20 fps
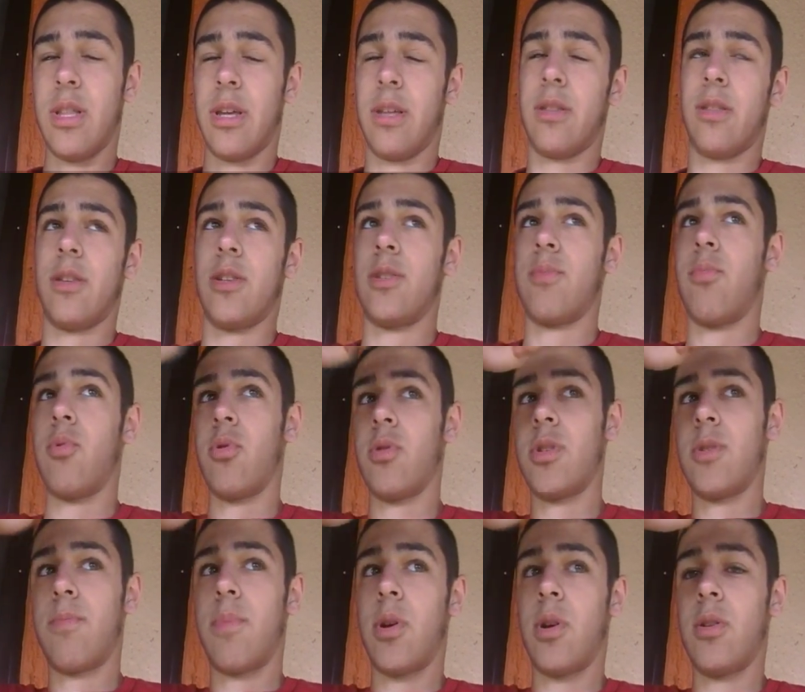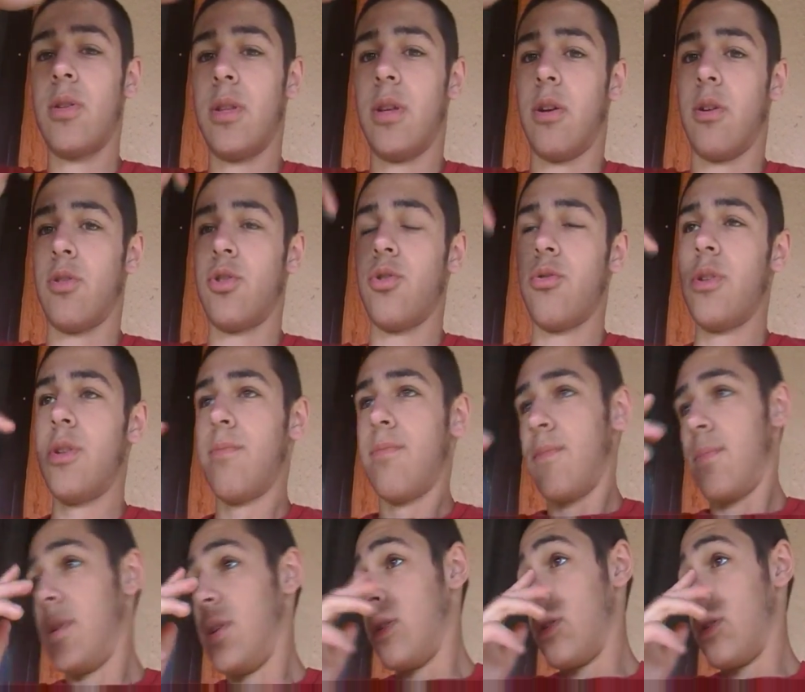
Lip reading: like the sports part and the archery,